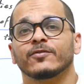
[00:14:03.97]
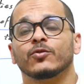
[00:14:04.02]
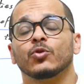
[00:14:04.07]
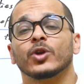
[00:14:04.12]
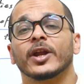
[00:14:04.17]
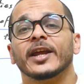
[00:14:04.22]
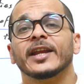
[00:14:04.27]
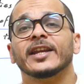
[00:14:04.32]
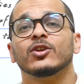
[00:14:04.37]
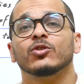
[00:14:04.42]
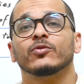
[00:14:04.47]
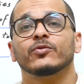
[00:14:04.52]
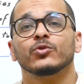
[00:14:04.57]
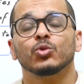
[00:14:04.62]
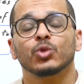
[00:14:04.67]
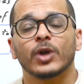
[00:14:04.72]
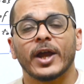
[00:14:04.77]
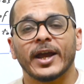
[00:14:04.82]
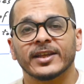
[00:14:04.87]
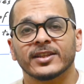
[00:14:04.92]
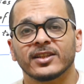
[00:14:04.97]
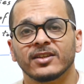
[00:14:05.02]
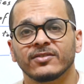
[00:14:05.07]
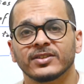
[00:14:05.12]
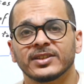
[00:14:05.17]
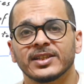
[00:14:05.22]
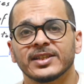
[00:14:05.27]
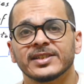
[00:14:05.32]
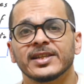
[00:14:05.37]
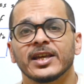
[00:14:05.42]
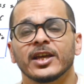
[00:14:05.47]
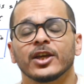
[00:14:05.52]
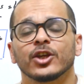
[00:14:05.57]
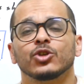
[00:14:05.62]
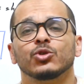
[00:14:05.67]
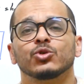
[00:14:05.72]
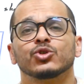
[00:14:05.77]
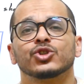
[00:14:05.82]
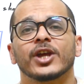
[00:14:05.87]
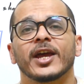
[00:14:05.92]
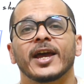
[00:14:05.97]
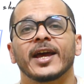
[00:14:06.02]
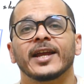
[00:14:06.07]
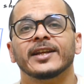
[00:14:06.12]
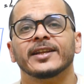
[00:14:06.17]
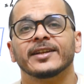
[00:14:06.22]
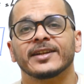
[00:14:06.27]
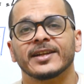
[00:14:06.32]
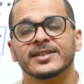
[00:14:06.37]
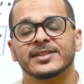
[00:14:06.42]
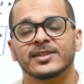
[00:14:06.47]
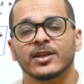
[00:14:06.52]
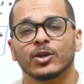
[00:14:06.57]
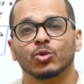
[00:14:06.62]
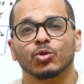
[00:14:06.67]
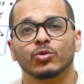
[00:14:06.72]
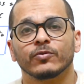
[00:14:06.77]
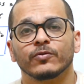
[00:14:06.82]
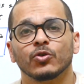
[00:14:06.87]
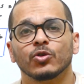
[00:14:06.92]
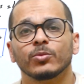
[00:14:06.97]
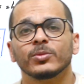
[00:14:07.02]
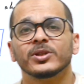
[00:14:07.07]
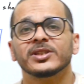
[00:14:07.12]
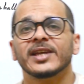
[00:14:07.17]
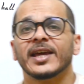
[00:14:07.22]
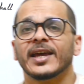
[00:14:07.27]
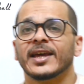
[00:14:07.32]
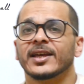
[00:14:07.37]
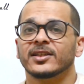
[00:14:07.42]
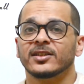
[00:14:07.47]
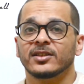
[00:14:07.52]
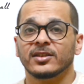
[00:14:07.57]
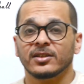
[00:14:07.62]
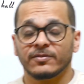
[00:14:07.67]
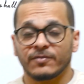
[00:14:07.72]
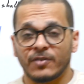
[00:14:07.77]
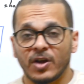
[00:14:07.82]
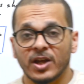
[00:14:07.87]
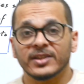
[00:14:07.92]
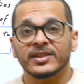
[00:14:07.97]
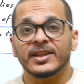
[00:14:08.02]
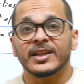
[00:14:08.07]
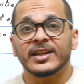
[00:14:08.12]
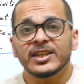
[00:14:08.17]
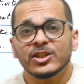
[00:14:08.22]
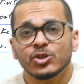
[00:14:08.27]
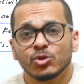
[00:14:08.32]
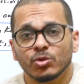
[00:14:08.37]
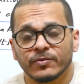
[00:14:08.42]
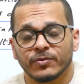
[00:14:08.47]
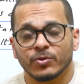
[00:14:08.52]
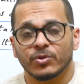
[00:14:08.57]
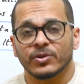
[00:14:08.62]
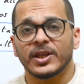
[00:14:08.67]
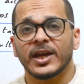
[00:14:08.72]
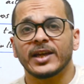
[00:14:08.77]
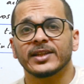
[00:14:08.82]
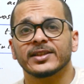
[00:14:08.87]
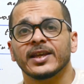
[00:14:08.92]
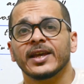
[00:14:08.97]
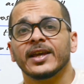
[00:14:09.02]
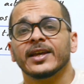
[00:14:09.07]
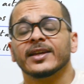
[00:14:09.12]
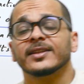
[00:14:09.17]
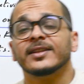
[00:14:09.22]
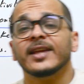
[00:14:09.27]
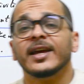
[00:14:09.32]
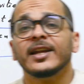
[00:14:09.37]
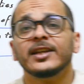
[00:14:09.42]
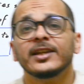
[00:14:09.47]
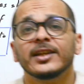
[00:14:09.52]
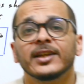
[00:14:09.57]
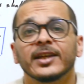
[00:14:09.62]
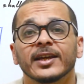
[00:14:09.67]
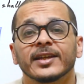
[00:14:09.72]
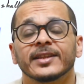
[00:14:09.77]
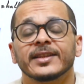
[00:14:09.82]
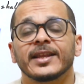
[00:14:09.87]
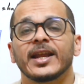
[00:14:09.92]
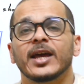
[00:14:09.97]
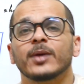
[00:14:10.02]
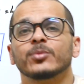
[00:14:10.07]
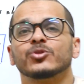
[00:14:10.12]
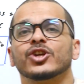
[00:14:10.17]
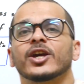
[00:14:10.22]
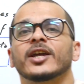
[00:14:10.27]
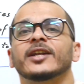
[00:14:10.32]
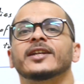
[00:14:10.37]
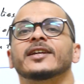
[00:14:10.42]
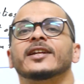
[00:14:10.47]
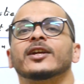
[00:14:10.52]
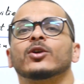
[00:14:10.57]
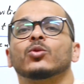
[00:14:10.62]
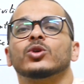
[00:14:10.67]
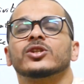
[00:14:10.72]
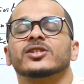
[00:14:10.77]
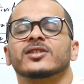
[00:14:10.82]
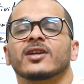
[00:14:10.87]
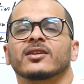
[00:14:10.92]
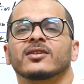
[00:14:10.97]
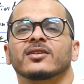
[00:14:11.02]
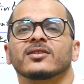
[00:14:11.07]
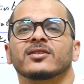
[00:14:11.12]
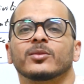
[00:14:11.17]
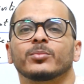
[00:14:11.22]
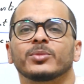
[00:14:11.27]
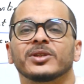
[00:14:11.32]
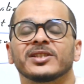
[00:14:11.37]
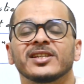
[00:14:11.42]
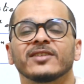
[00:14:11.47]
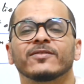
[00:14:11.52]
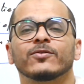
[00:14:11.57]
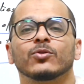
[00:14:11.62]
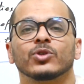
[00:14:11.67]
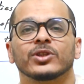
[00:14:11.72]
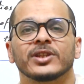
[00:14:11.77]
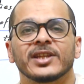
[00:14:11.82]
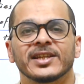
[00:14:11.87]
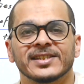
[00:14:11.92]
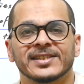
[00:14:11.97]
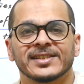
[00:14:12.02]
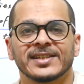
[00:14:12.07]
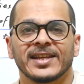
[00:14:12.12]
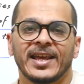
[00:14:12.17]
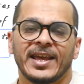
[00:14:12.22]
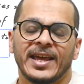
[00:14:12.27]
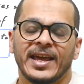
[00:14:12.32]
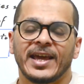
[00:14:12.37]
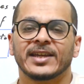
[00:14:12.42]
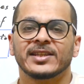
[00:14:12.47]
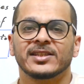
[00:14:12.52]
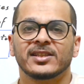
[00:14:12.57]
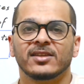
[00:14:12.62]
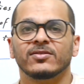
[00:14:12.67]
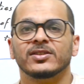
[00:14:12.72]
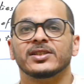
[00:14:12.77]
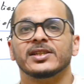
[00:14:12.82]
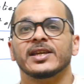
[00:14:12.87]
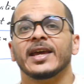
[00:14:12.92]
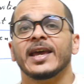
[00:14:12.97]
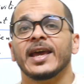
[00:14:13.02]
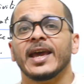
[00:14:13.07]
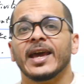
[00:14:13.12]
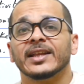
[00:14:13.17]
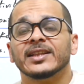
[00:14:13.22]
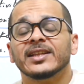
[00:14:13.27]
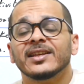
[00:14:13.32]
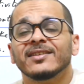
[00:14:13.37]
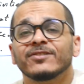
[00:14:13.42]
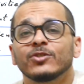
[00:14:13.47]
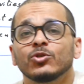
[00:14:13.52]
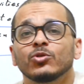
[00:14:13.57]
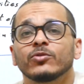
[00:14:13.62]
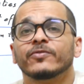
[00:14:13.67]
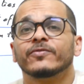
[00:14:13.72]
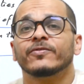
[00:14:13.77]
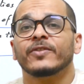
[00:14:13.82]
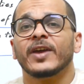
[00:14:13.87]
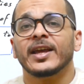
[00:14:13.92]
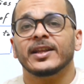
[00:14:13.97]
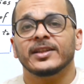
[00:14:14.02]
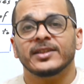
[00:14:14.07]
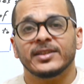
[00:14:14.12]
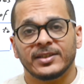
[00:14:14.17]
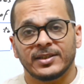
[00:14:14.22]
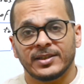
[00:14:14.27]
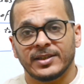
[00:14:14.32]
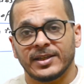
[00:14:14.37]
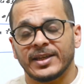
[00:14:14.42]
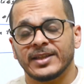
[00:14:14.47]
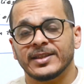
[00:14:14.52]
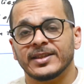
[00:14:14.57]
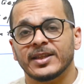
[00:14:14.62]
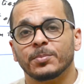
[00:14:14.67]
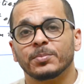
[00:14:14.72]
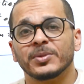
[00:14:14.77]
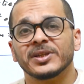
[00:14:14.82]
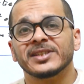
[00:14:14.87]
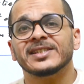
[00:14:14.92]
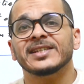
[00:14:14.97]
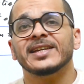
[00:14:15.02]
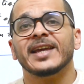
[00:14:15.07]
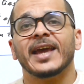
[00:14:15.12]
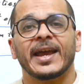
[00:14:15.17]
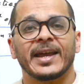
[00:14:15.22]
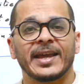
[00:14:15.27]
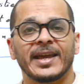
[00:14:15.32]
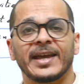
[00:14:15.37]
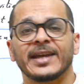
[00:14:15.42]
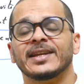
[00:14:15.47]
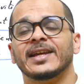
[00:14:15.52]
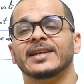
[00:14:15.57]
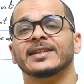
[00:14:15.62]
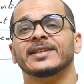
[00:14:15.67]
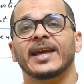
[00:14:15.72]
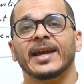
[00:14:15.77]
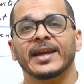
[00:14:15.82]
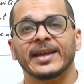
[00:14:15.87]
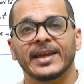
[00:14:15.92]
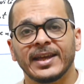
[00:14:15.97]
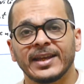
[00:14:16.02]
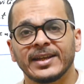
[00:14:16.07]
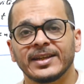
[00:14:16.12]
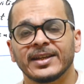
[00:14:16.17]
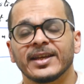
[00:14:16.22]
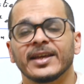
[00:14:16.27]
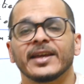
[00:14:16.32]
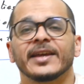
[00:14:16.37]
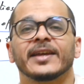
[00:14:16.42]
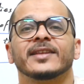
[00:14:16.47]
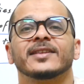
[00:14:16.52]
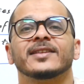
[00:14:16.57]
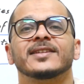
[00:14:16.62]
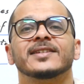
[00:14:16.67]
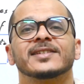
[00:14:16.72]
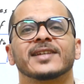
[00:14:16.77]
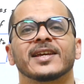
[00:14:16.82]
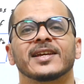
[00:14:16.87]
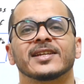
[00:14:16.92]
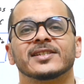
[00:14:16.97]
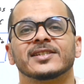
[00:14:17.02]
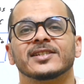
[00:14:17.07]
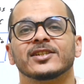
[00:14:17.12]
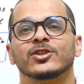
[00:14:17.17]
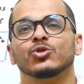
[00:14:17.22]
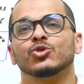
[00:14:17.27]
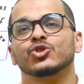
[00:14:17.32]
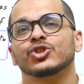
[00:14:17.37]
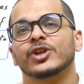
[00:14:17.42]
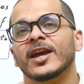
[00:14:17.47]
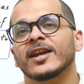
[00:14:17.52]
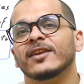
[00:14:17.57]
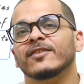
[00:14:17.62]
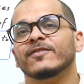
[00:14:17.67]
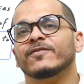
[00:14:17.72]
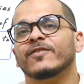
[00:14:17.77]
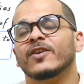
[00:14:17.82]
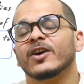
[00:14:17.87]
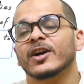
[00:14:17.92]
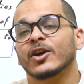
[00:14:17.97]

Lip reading: for any of your activities, you shall raise non-conformity and find the reason for that. Then the lab shall request another PT for this activity. And if you failed in the PT again and again, in this case, you shall